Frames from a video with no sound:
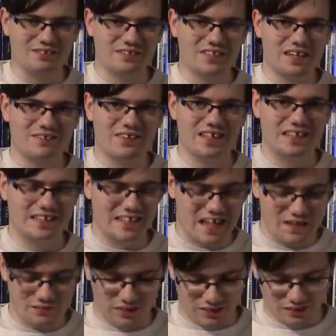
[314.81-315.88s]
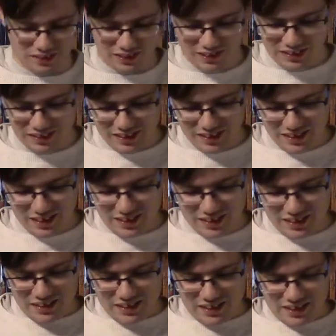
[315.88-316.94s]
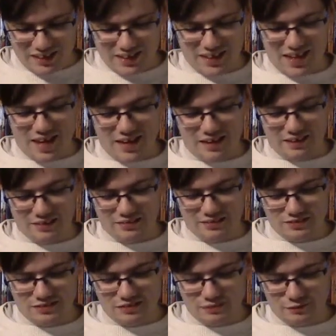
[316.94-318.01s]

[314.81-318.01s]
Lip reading: 77, and